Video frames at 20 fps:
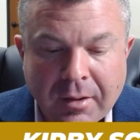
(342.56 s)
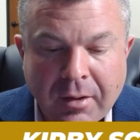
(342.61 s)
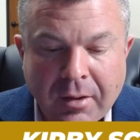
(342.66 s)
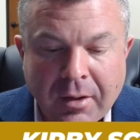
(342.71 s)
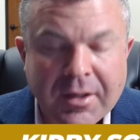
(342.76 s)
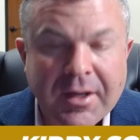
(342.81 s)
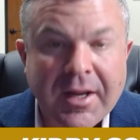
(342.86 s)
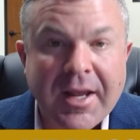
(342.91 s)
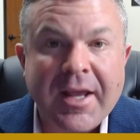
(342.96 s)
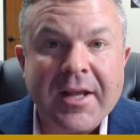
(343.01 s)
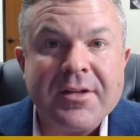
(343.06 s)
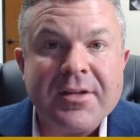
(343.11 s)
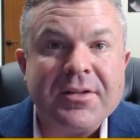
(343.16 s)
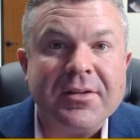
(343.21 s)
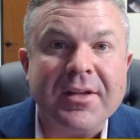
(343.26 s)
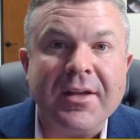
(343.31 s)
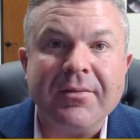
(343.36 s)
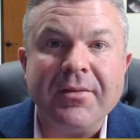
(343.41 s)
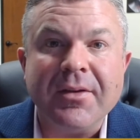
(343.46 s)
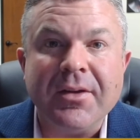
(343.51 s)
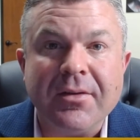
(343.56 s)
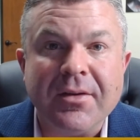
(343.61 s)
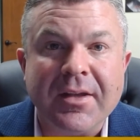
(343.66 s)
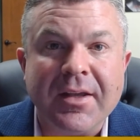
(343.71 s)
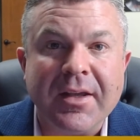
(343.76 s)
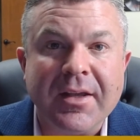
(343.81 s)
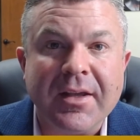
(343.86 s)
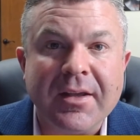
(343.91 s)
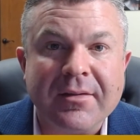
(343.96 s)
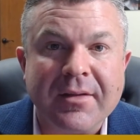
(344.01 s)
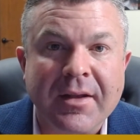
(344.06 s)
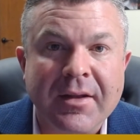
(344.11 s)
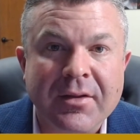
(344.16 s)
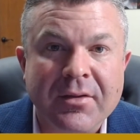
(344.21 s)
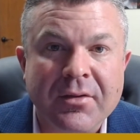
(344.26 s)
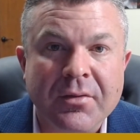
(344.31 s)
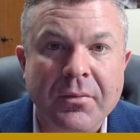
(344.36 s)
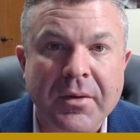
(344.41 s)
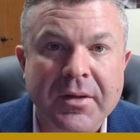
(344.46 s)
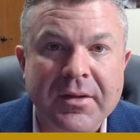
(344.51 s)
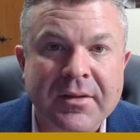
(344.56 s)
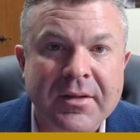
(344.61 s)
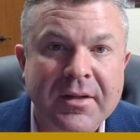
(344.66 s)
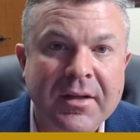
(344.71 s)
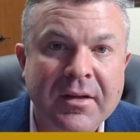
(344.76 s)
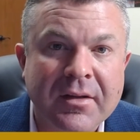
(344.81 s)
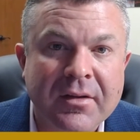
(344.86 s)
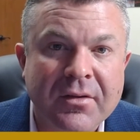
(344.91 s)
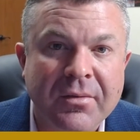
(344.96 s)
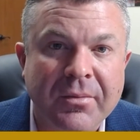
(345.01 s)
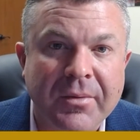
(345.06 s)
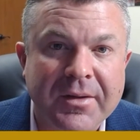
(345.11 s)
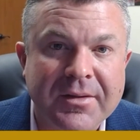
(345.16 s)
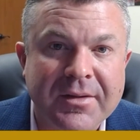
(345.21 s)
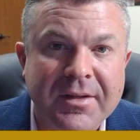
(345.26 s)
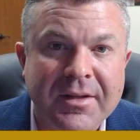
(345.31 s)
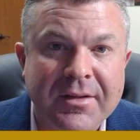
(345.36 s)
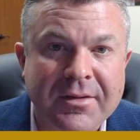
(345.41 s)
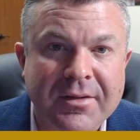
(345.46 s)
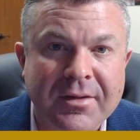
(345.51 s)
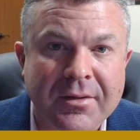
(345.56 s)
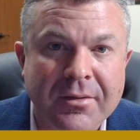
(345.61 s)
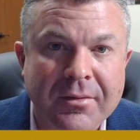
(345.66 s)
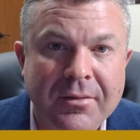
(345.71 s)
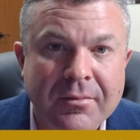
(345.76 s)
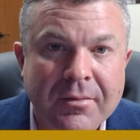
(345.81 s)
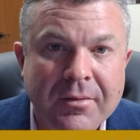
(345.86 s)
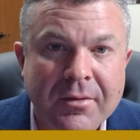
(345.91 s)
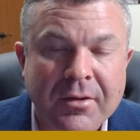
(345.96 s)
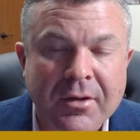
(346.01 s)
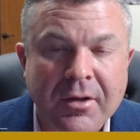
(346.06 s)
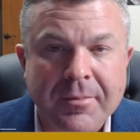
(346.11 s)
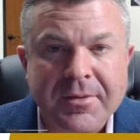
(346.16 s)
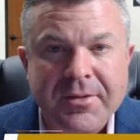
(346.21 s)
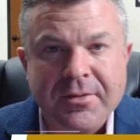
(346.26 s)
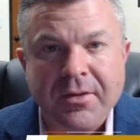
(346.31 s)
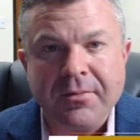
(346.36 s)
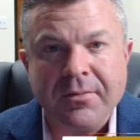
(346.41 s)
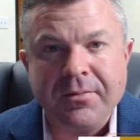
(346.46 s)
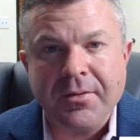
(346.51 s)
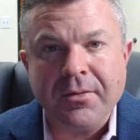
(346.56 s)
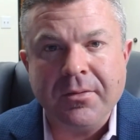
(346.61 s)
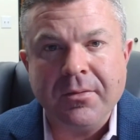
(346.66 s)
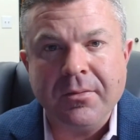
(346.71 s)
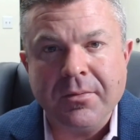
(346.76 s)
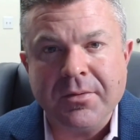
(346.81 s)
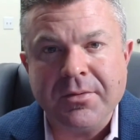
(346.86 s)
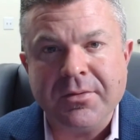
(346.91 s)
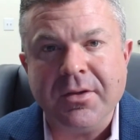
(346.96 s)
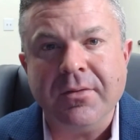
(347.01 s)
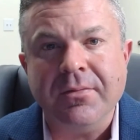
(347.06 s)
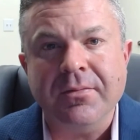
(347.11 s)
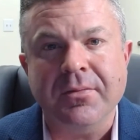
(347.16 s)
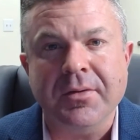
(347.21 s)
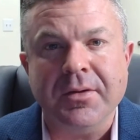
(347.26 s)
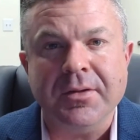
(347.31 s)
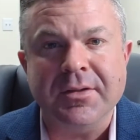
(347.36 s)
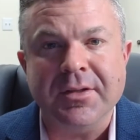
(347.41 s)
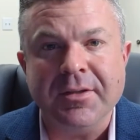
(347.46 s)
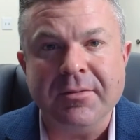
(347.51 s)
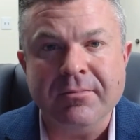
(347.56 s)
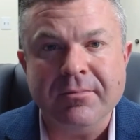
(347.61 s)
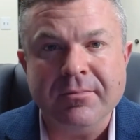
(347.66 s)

our agents giving you keys in 2022. Kirby Scofield with Scofield